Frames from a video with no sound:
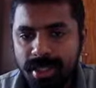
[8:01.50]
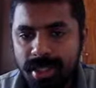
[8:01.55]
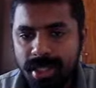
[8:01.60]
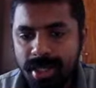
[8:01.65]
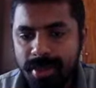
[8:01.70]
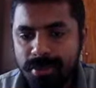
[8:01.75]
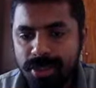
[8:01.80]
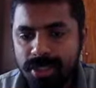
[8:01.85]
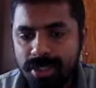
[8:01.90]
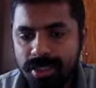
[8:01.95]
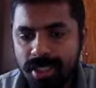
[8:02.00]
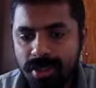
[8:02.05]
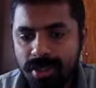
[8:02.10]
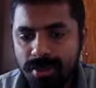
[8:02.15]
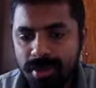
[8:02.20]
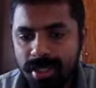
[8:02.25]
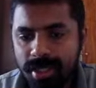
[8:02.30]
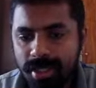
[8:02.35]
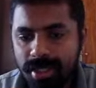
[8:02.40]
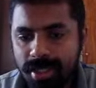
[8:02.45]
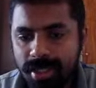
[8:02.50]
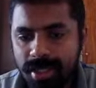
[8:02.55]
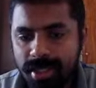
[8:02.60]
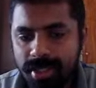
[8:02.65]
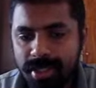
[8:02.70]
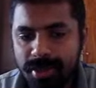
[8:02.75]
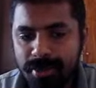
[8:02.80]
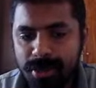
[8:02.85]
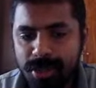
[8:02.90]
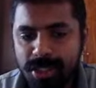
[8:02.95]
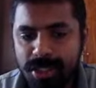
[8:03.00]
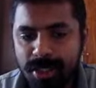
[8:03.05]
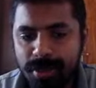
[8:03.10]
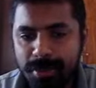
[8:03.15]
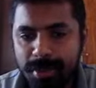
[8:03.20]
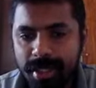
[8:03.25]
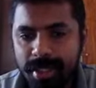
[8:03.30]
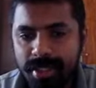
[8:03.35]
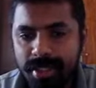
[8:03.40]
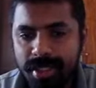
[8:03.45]
captures, then we can take the
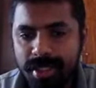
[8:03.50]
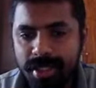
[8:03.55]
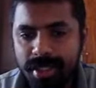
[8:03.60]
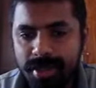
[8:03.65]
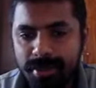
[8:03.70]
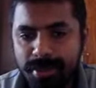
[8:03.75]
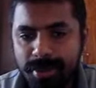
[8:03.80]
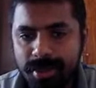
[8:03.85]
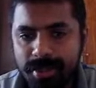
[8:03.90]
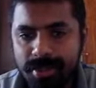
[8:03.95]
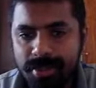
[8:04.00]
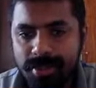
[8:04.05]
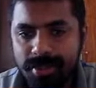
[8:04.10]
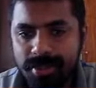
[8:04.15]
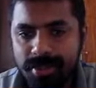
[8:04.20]
bishop and gain a piece.